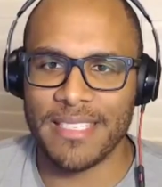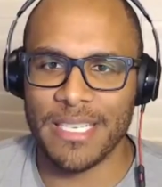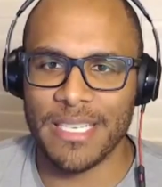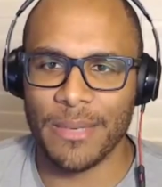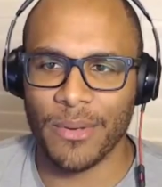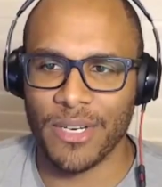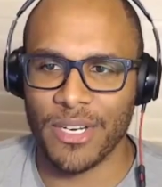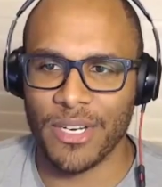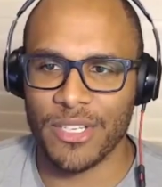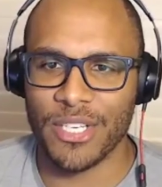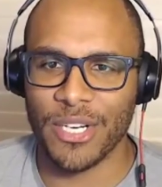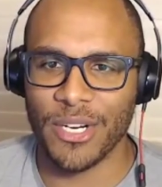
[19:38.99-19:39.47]
They
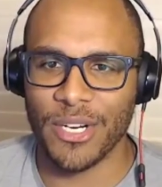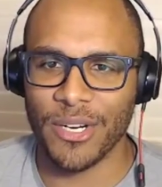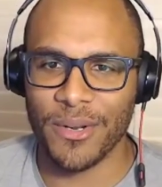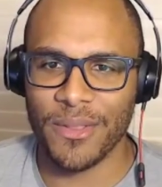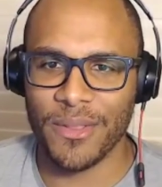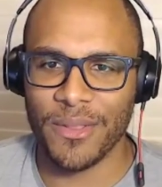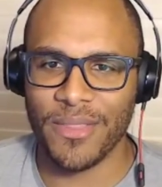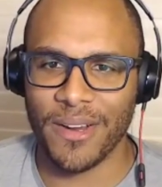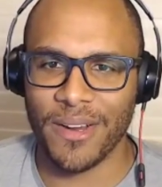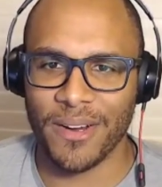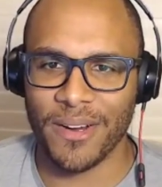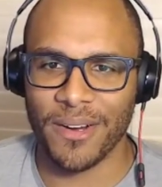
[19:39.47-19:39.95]
were going to
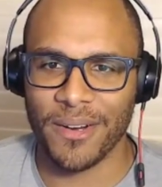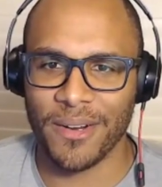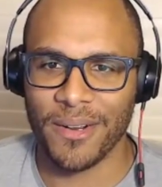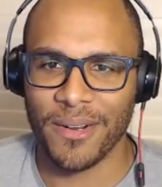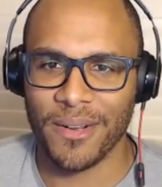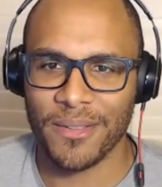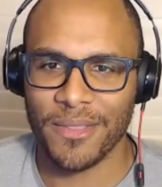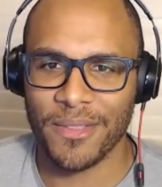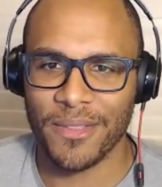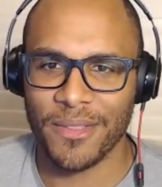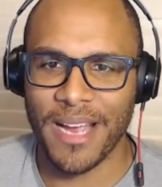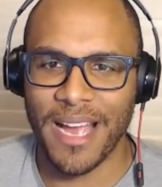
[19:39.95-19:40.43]
turn their
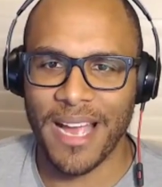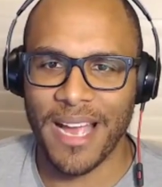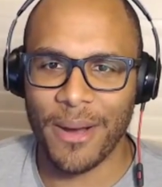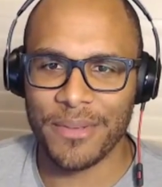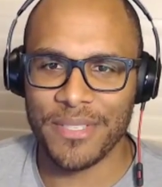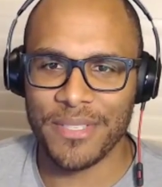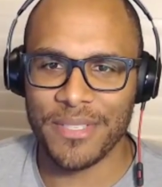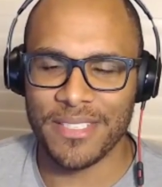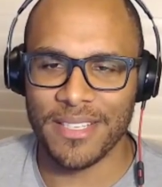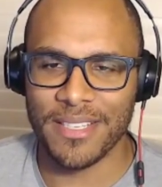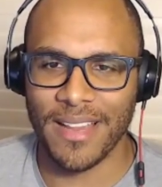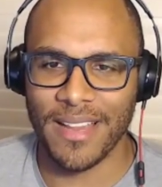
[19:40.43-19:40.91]
their
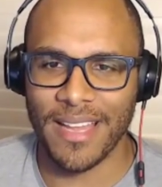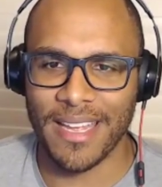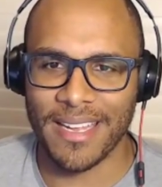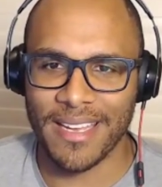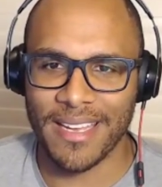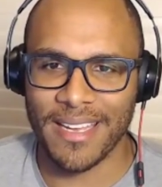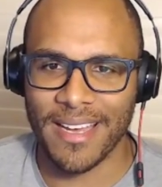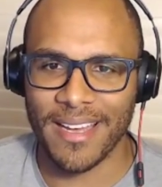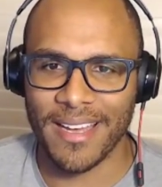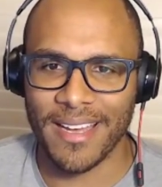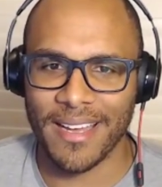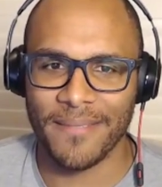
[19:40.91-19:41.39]
house into like
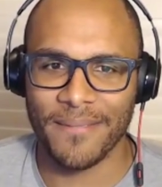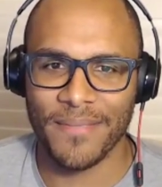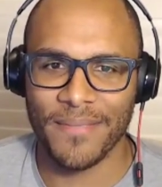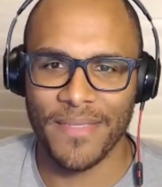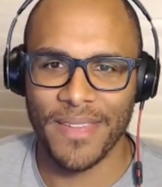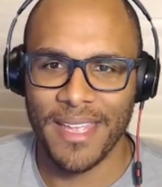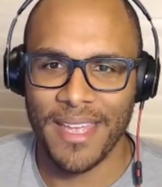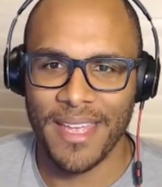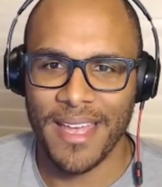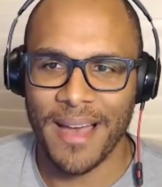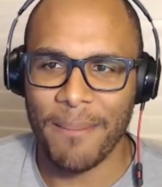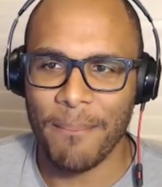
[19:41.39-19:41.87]
a,
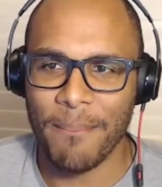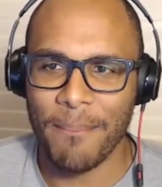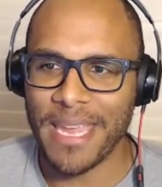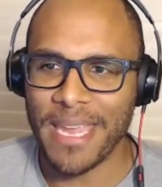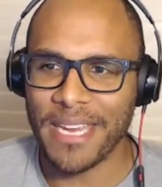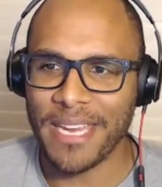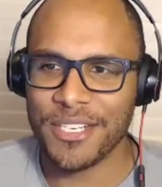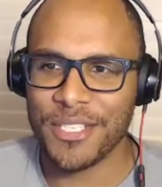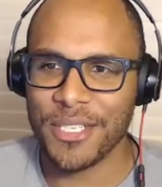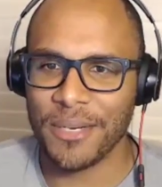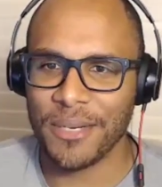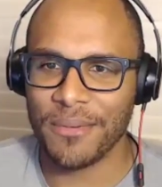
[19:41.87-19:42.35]
a
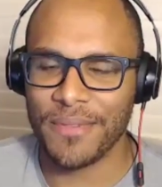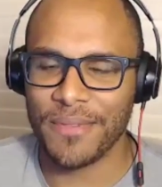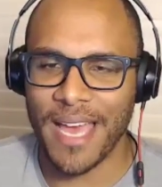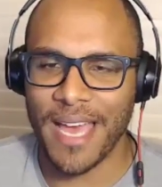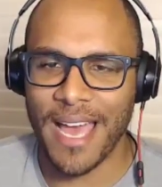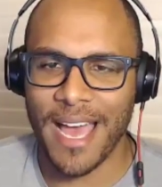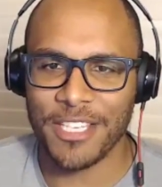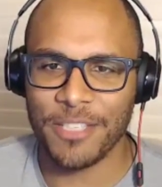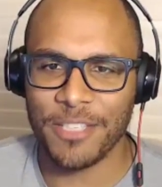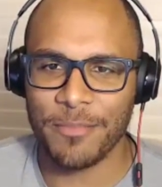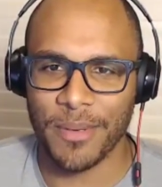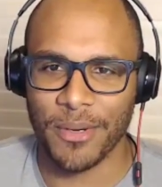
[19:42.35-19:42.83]
makeshift
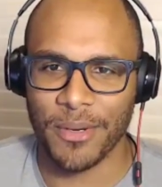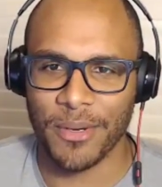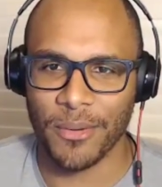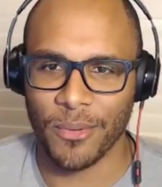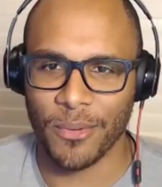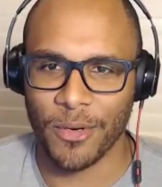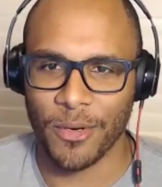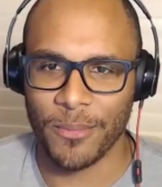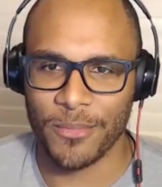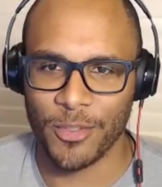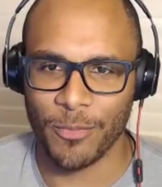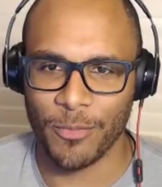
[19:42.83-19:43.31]
hospital
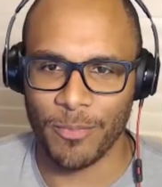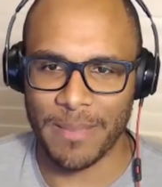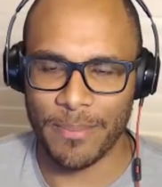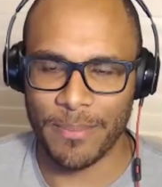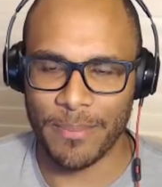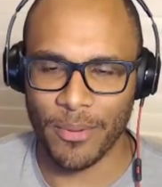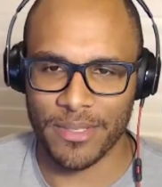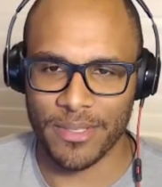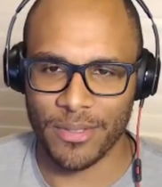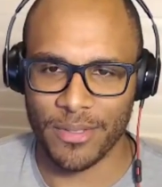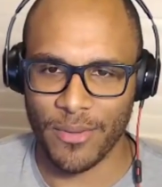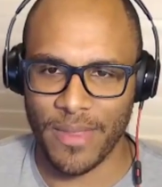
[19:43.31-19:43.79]
room, so
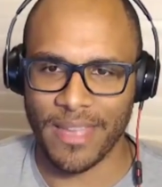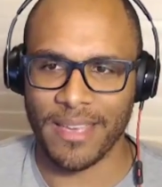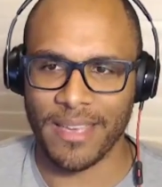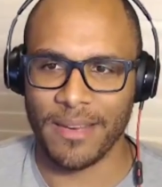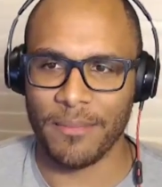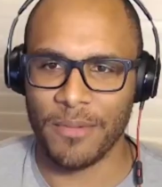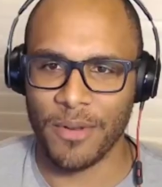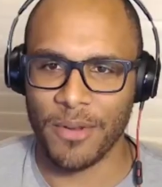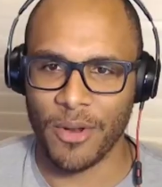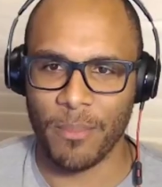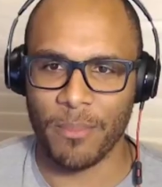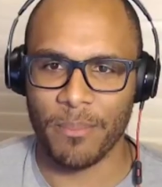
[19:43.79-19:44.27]
people so they
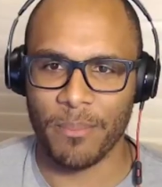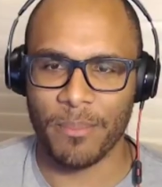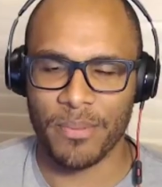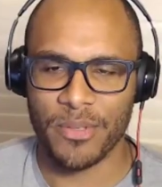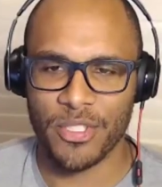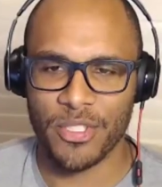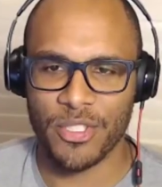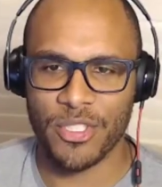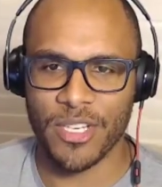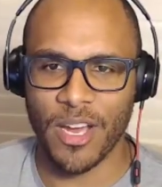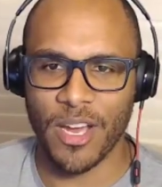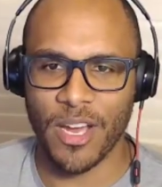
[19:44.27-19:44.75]
could you
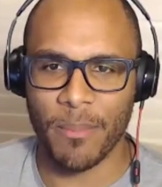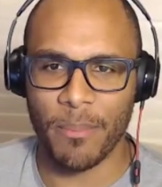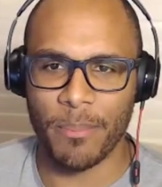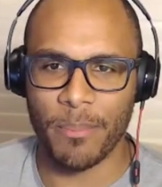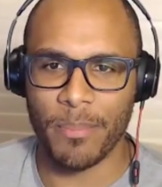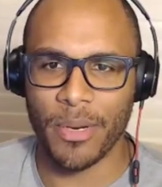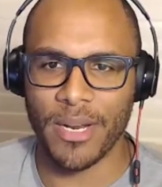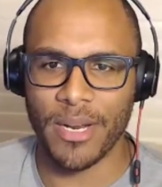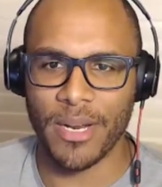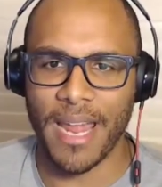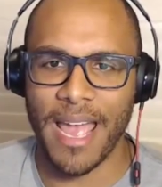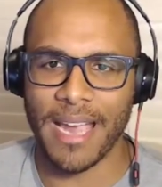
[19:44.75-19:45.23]
know uh,
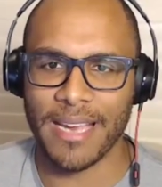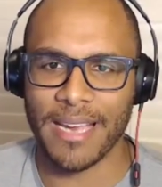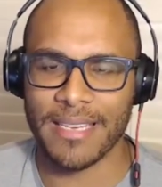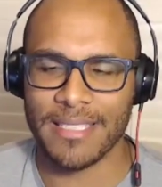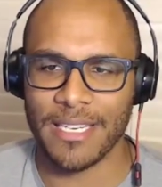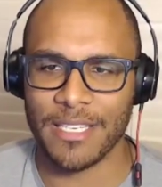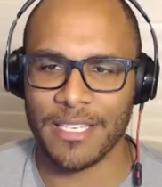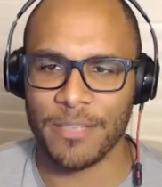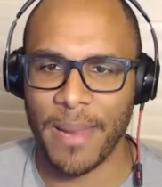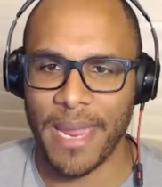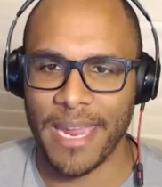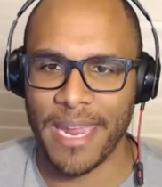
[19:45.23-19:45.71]
put
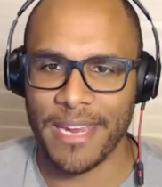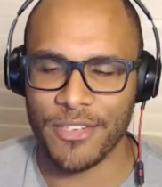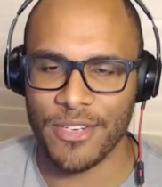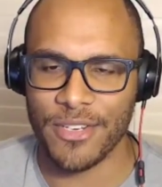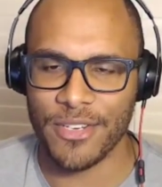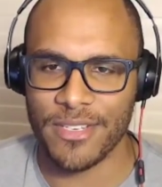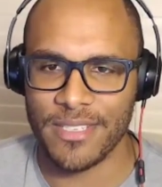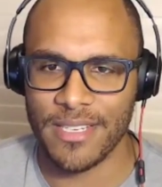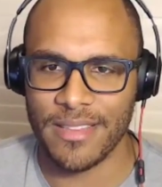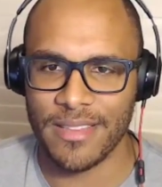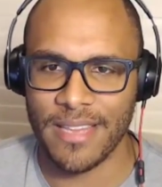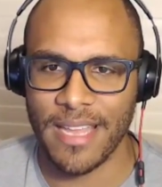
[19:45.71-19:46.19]
excess
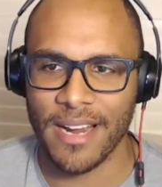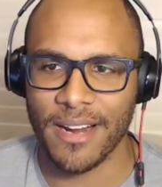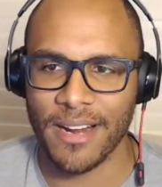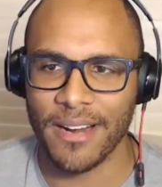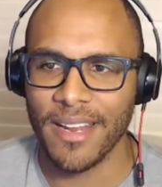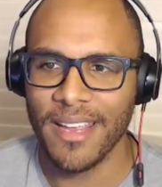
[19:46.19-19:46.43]
patients in there.